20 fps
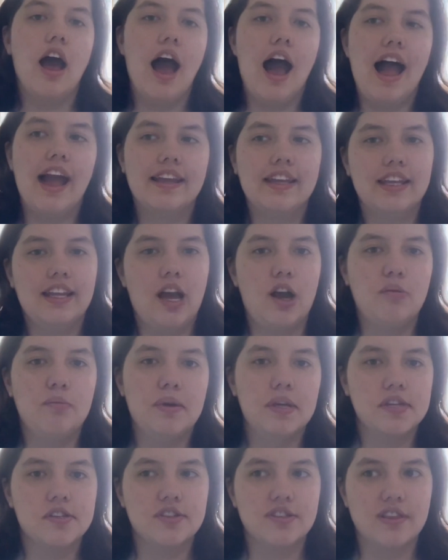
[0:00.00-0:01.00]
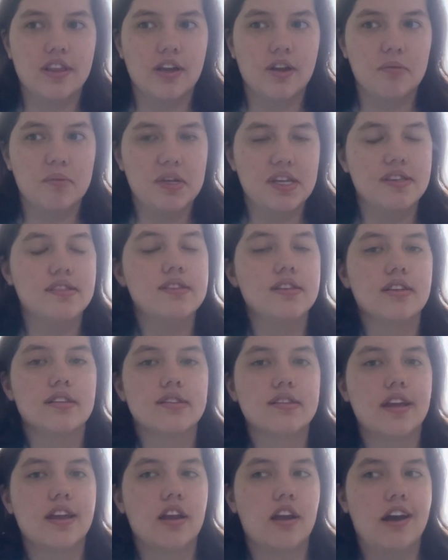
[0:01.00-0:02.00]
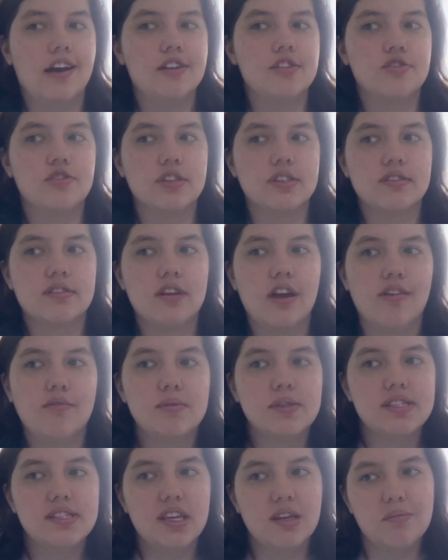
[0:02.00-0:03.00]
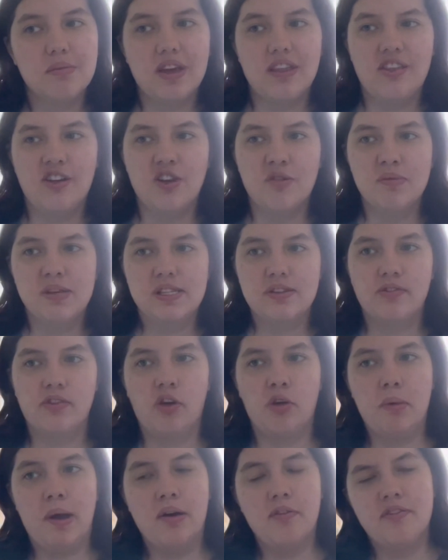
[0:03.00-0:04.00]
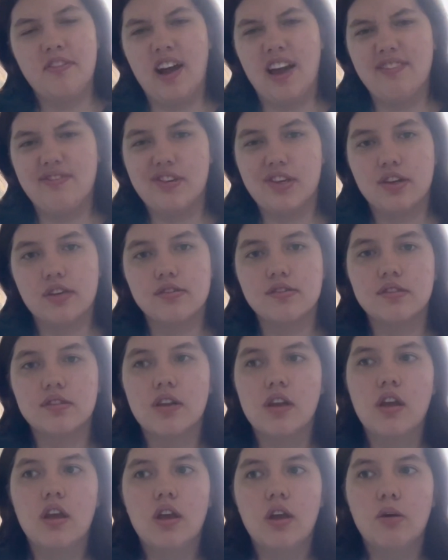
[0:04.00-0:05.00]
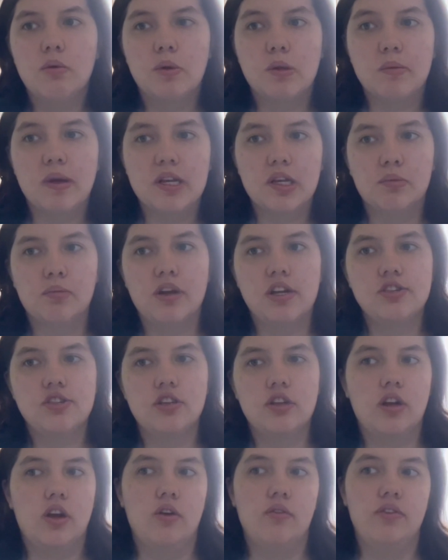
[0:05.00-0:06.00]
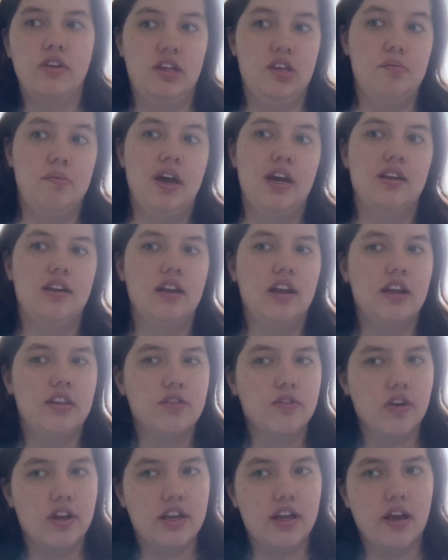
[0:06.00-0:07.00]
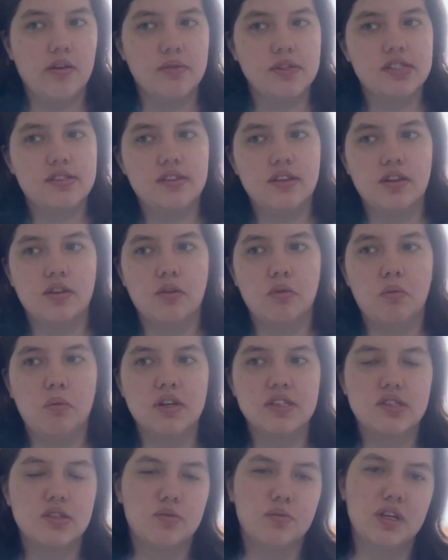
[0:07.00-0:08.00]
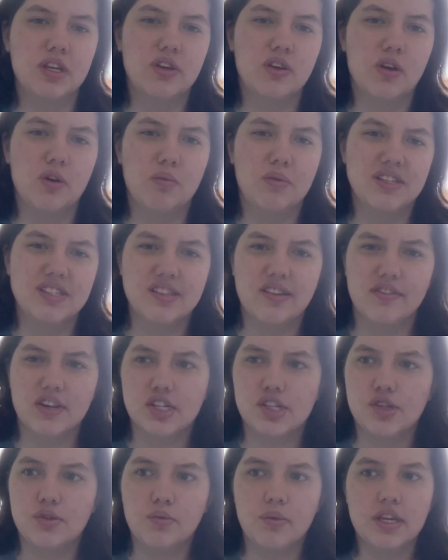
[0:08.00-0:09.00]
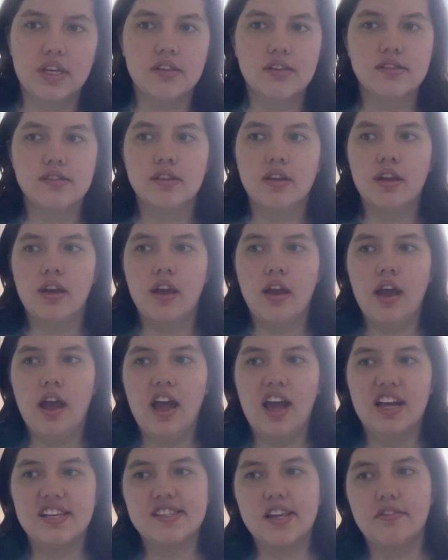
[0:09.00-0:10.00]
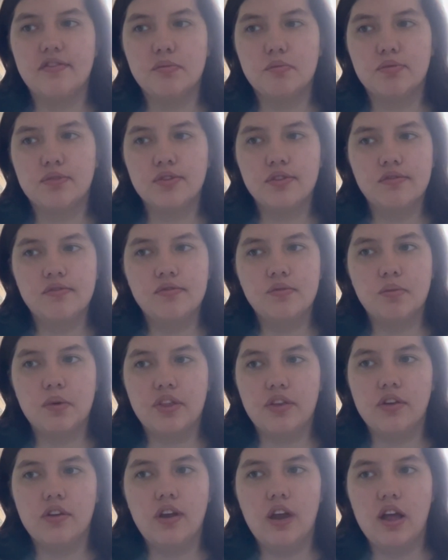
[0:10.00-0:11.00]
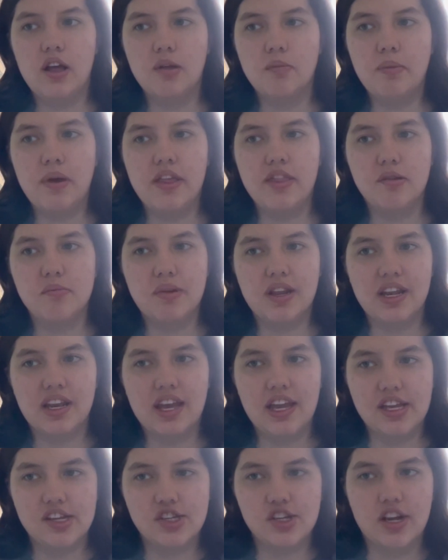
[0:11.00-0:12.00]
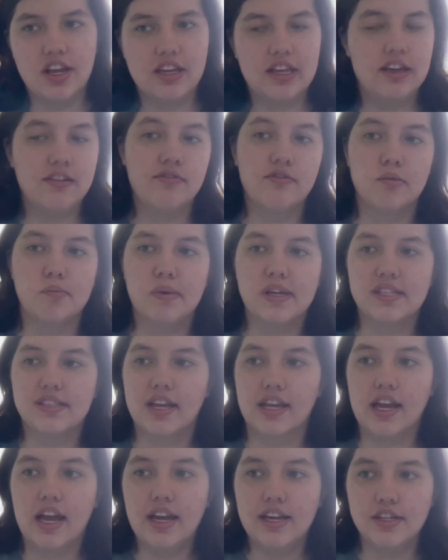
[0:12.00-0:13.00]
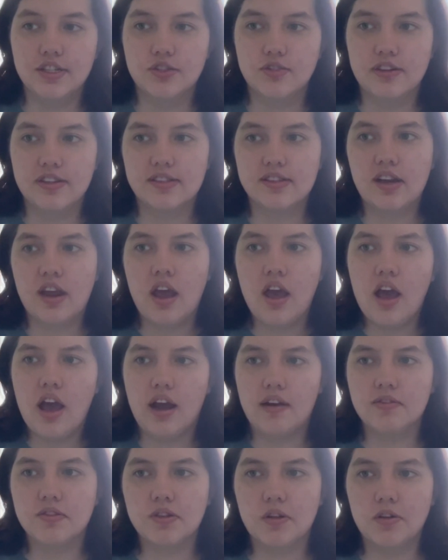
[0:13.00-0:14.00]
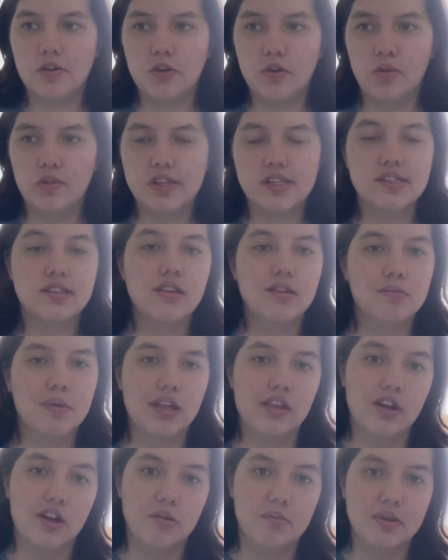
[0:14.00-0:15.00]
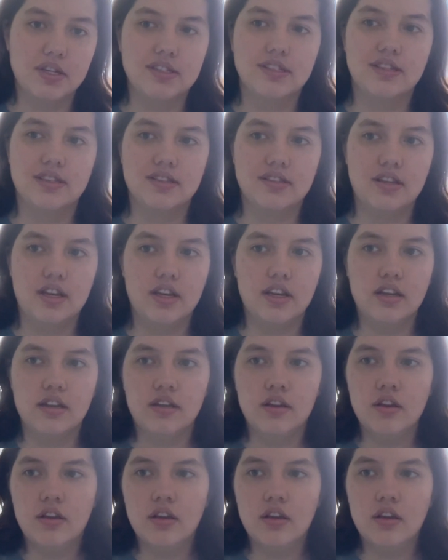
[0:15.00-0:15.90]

I get outpatient therapy and see a psychiatrist. I've been seeing my therapist for about 5 years. When my depression got really bad in 8th grade, I would see her once a week or once every 2 weeks. As I've improved with her help and the medication I get from my psychiatrist, I've started only seeing my therapist as needed.